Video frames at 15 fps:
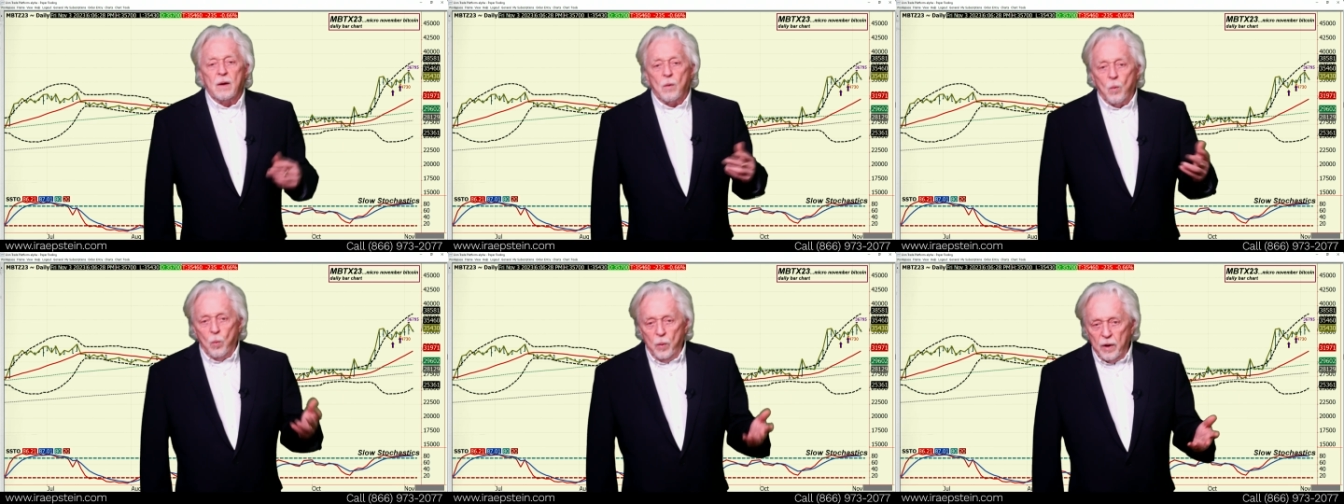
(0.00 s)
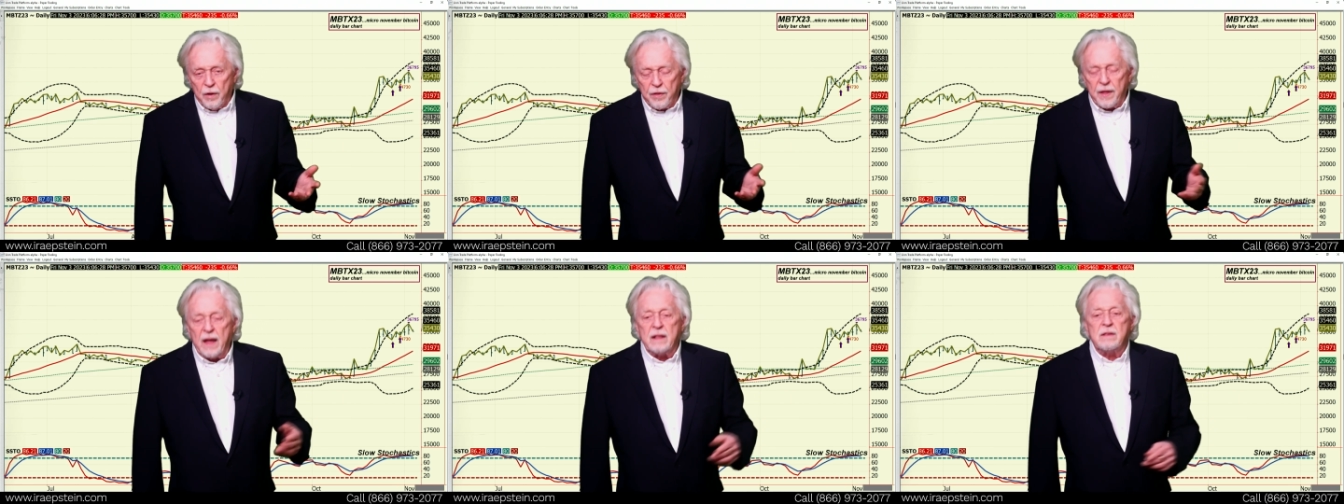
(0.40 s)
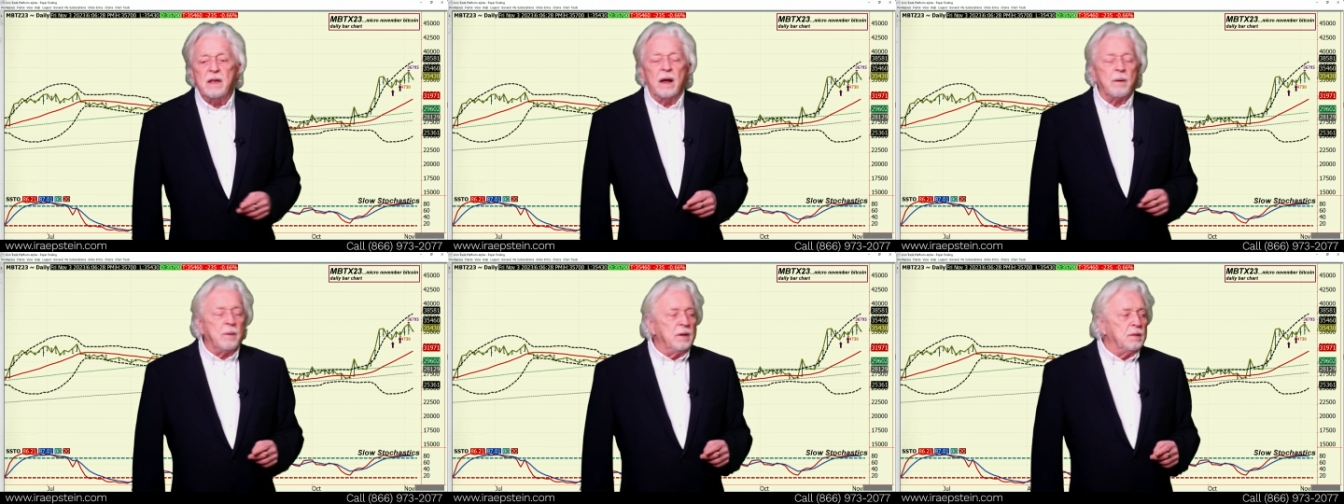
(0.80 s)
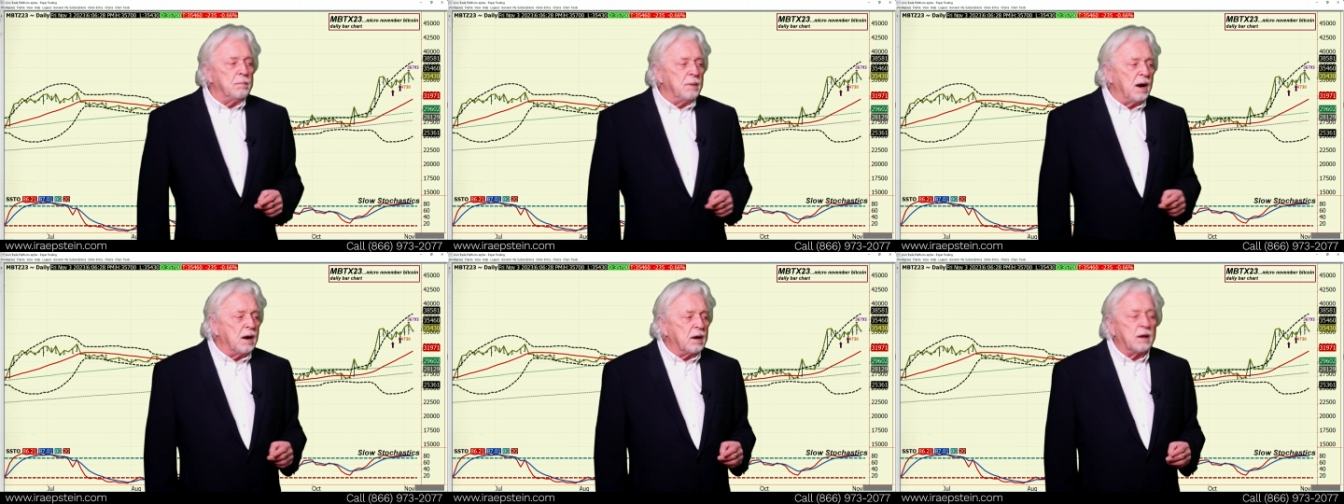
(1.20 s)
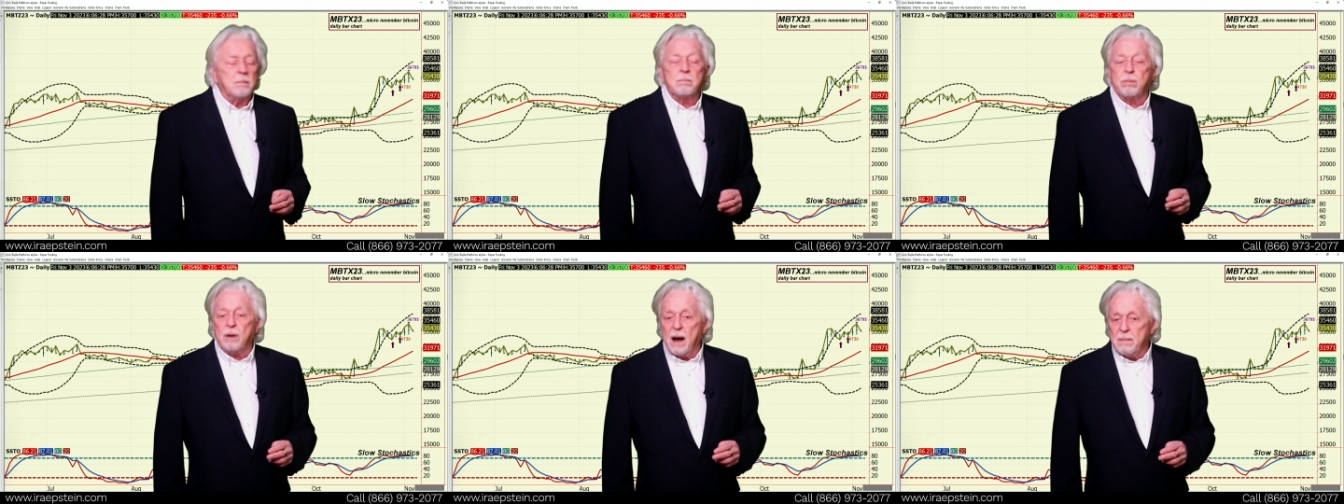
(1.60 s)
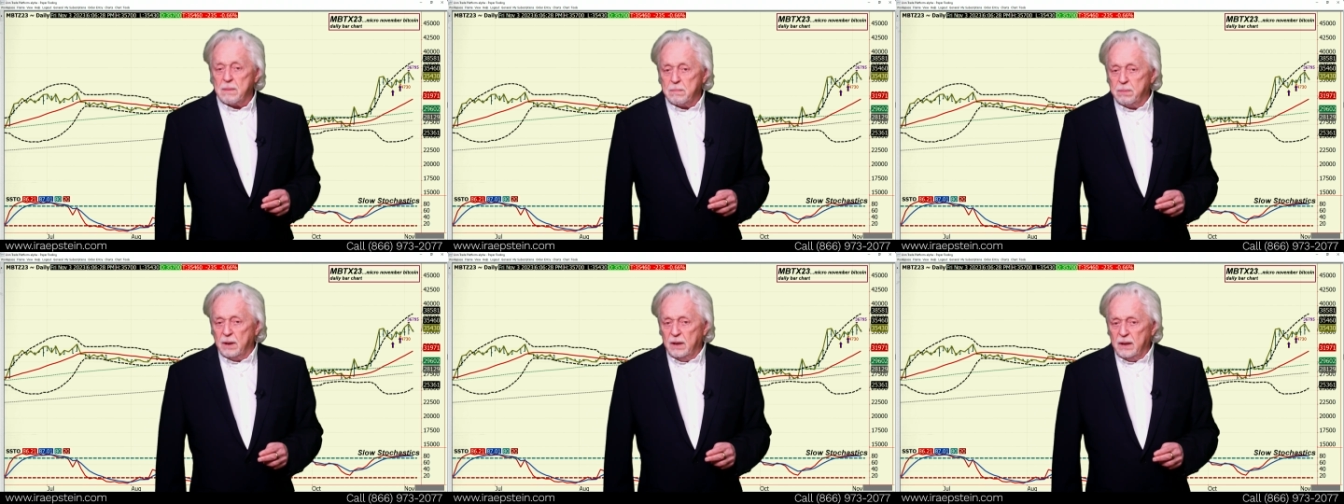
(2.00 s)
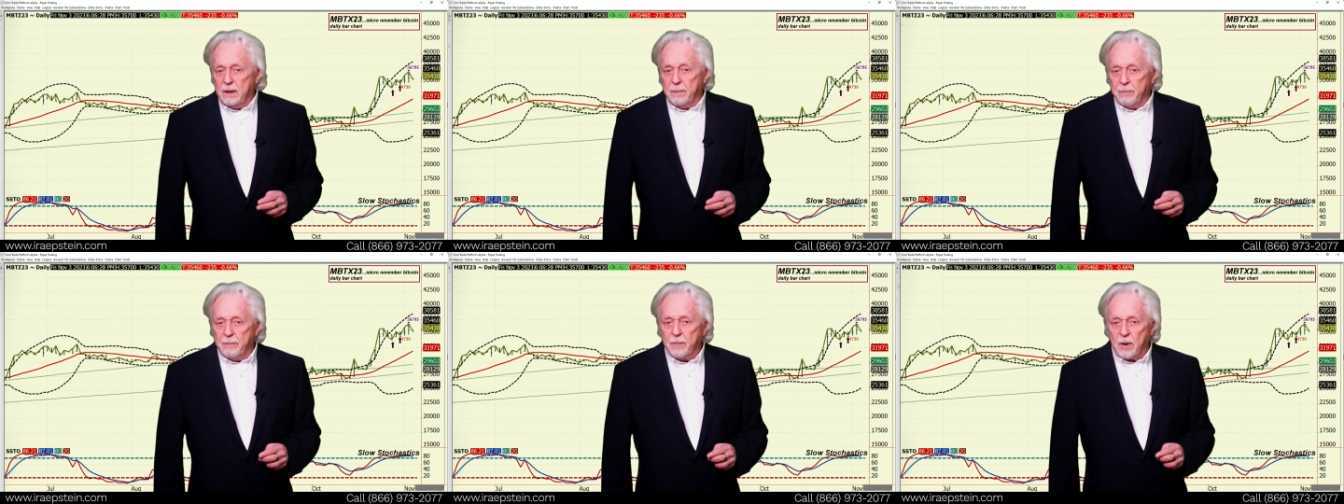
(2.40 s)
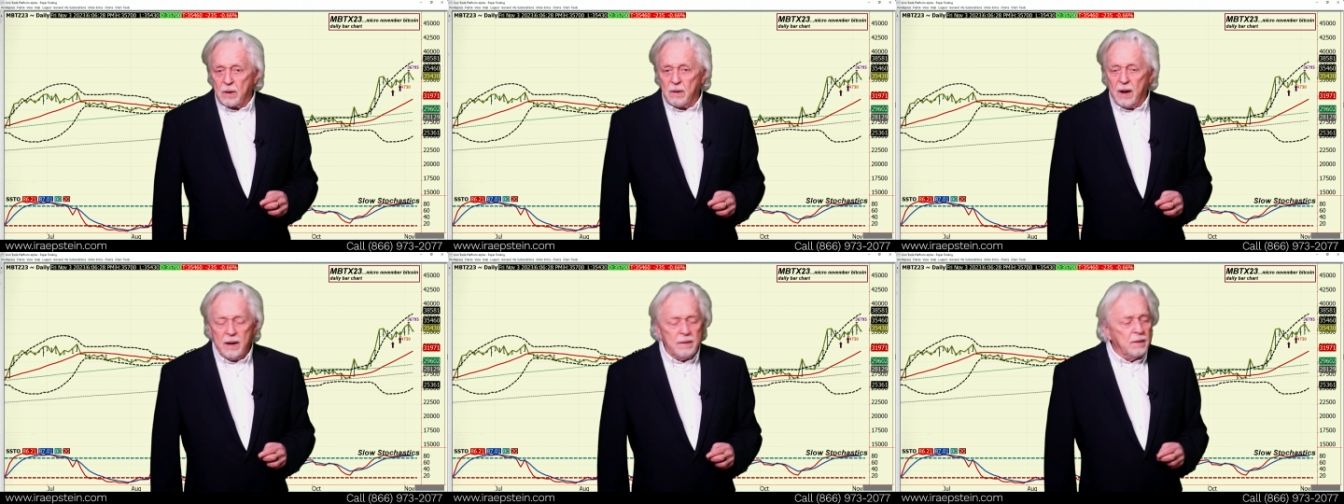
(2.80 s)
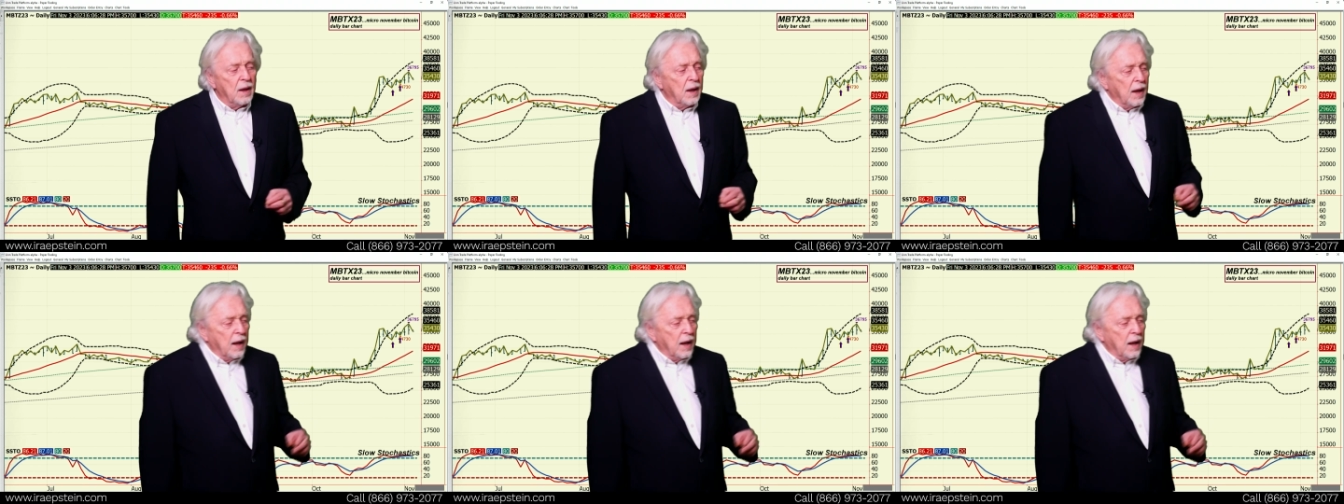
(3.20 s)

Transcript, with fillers: Will that carry the market? Probably. All right.